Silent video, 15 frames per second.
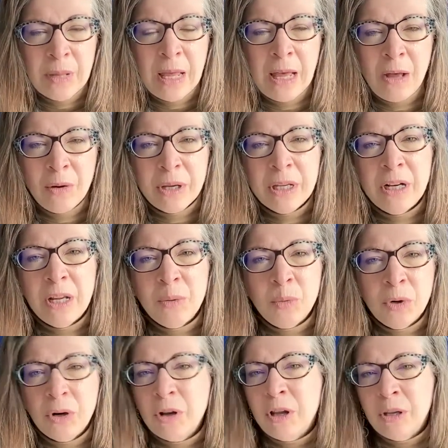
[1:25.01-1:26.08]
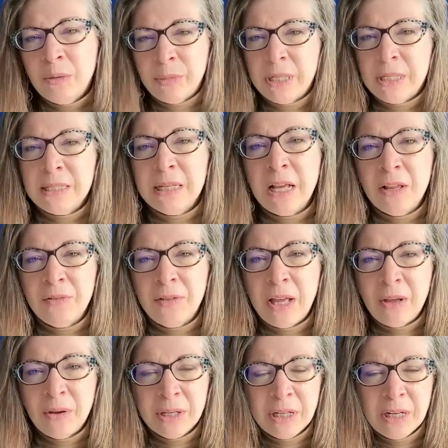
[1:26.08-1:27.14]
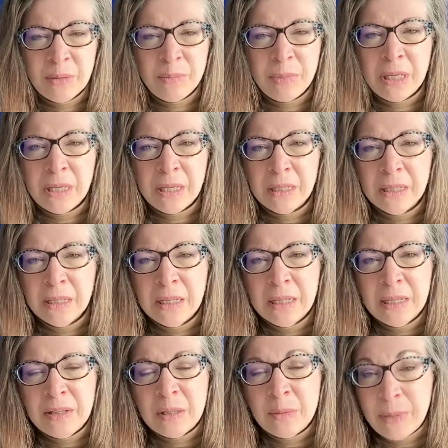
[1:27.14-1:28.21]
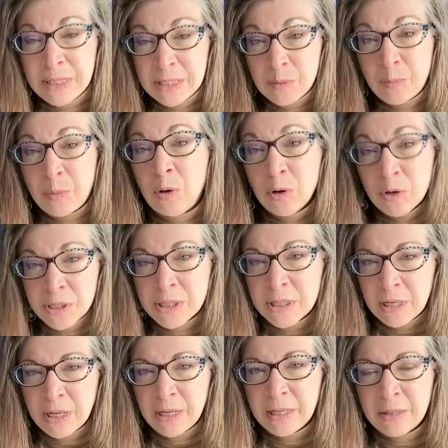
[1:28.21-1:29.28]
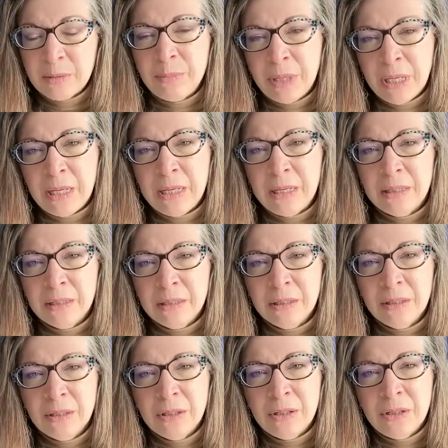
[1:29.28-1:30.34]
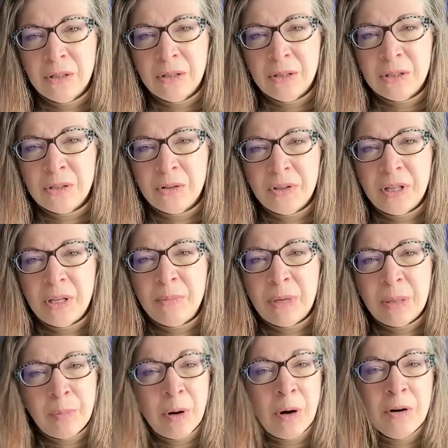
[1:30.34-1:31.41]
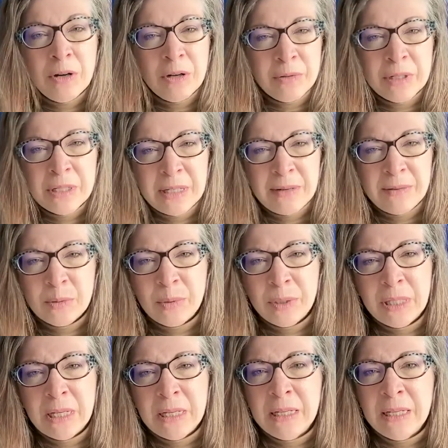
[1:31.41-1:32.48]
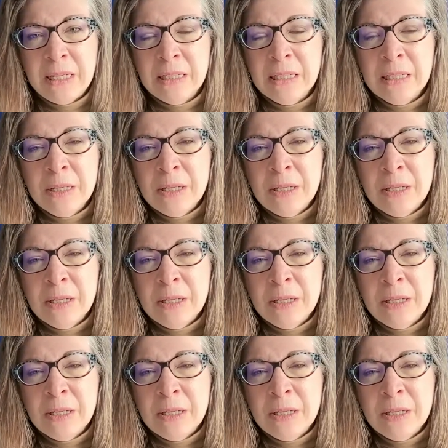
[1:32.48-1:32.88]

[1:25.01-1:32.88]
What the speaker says: How can I work on myself? How can I be the best person I can be so that my partner receives what they need?